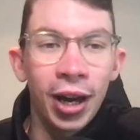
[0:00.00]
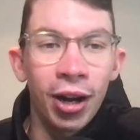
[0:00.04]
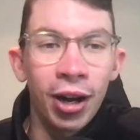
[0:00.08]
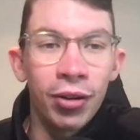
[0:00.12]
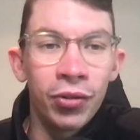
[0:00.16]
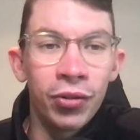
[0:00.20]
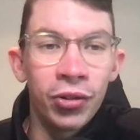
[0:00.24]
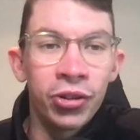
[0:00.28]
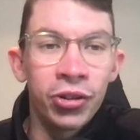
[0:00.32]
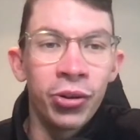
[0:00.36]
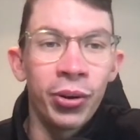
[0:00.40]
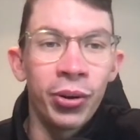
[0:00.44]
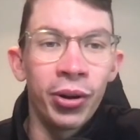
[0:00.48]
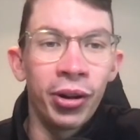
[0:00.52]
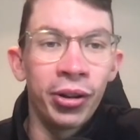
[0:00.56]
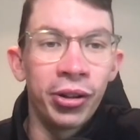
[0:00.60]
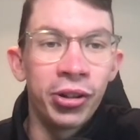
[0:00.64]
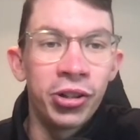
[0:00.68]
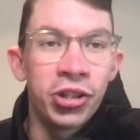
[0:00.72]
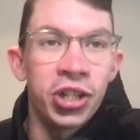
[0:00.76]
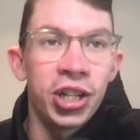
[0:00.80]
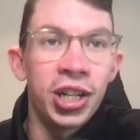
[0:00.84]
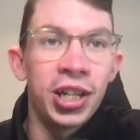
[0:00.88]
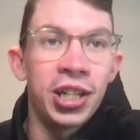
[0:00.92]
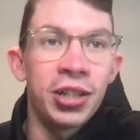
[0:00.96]
overdo it on
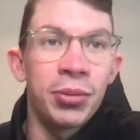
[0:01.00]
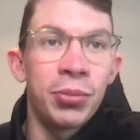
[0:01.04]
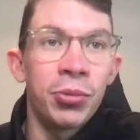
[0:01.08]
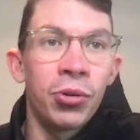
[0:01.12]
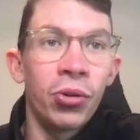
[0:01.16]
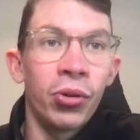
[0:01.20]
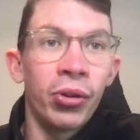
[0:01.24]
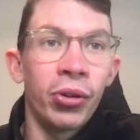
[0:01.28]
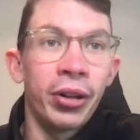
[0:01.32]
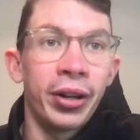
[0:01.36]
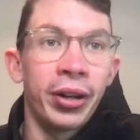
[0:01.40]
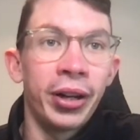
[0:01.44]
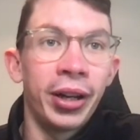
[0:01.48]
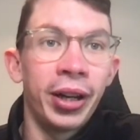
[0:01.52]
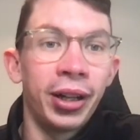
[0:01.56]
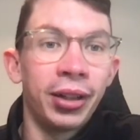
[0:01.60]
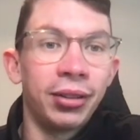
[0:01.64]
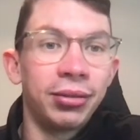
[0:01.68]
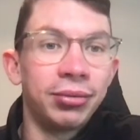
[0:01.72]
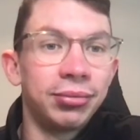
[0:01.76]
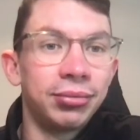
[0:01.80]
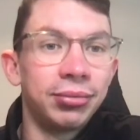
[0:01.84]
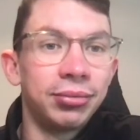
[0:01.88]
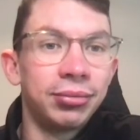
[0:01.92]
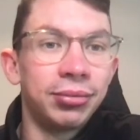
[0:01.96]
the cheese more than
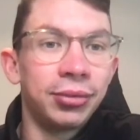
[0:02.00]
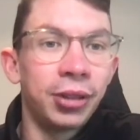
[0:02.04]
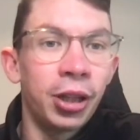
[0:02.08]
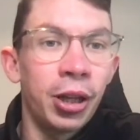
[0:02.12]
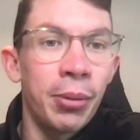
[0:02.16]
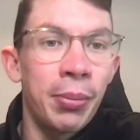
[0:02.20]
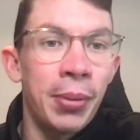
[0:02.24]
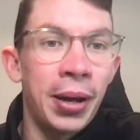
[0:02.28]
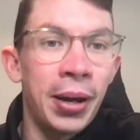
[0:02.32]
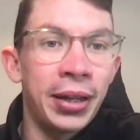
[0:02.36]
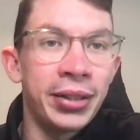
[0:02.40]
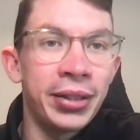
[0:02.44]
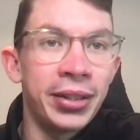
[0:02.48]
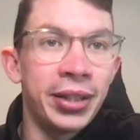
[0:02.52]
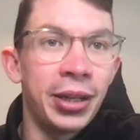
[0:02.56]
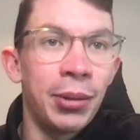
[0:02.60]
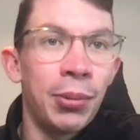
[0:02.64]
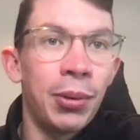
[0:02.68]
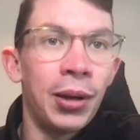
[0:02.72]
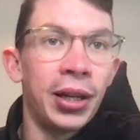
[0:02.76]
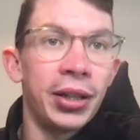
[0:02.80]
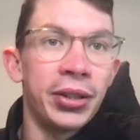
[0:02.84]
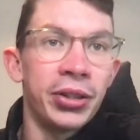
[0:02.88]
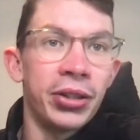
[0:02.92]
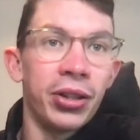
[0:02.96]
the Man City
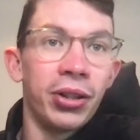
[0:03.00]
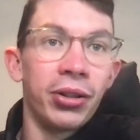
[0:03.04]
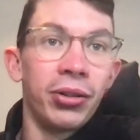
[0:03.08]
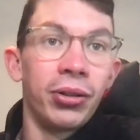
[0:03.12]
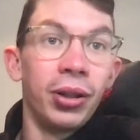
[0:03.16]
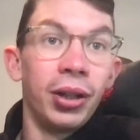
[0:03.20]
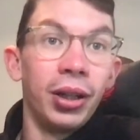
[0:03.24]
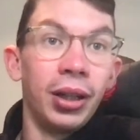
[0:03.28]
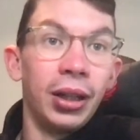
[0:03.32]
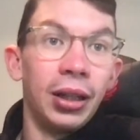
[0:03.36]
players do.